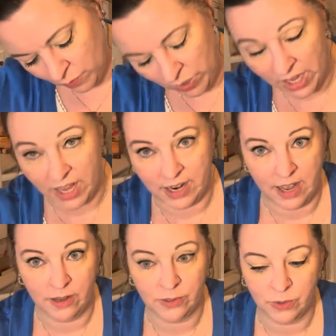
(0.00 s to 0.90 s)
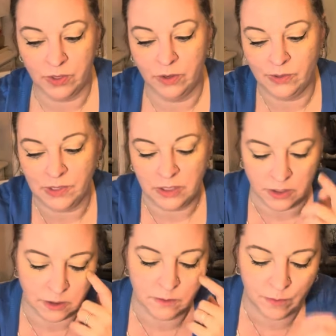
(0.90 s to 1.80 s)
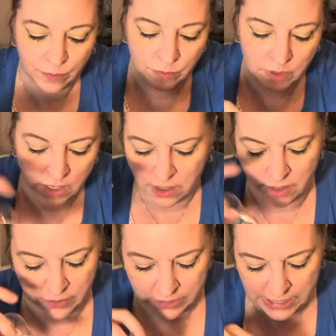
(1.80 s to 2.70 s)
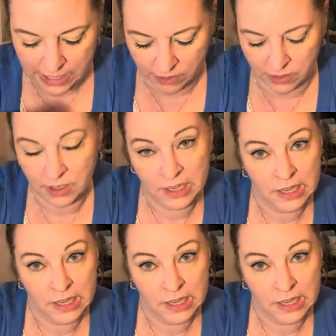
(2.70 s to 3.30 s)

we had a house when I was little in another town